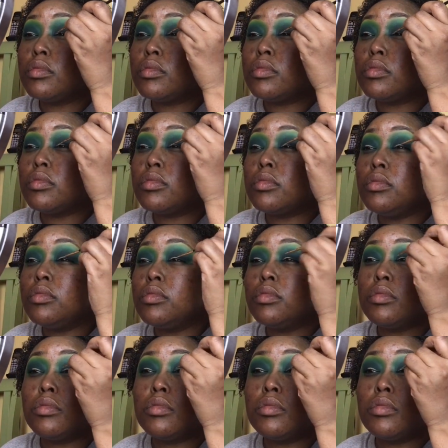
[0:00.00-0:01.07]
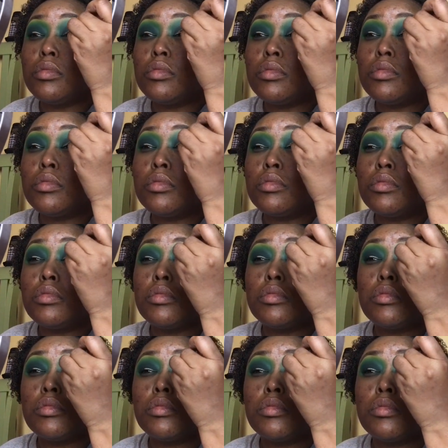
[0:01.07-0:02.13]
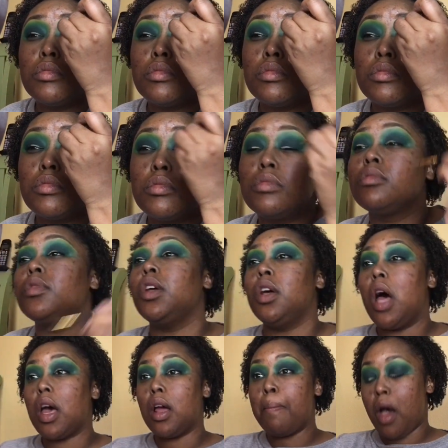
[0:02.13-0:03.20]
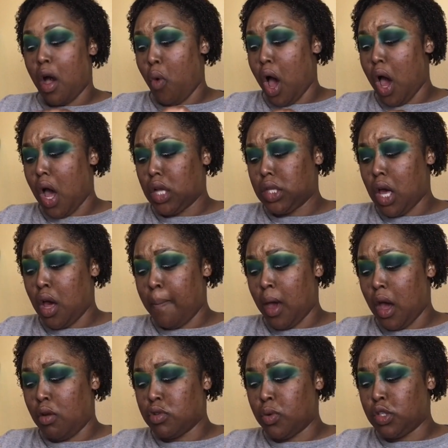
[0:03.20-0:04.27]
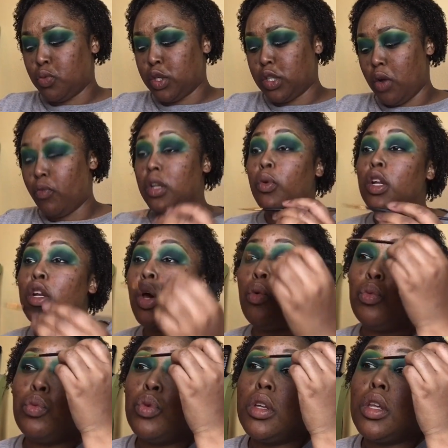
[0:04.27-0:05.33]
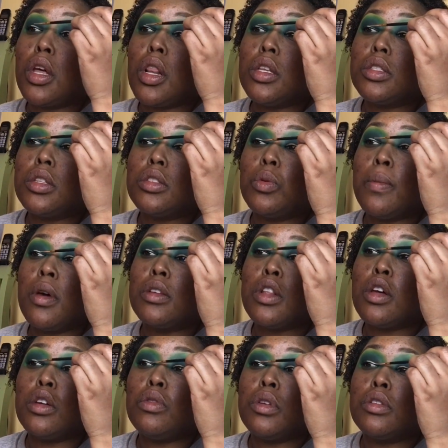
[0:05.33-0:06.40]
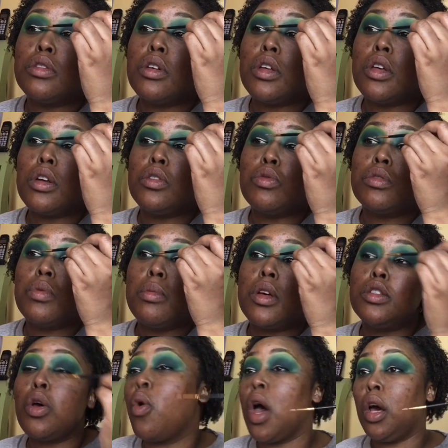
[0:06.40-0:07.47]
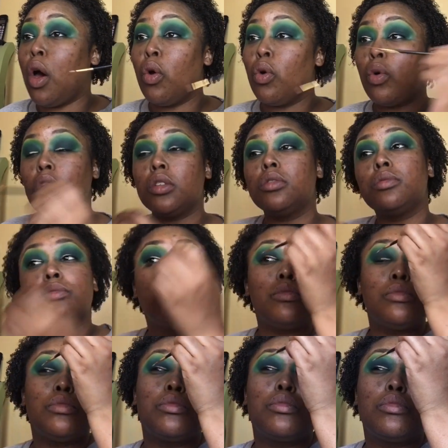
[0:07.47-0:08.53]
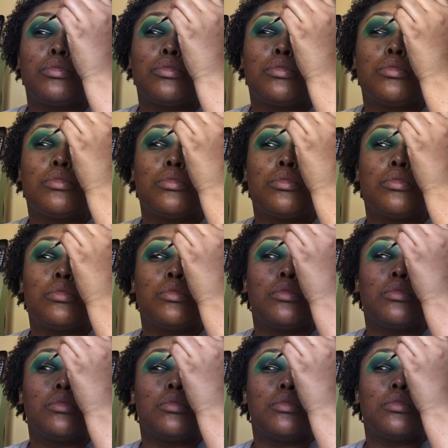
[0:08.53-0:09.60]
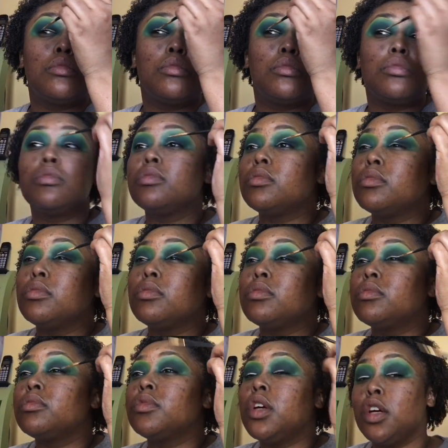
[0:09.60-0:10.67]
I never do when I'm showing how to cut my crease, so this is how I do it. I just draw a line and then I blink, and wherever the liner transfers is where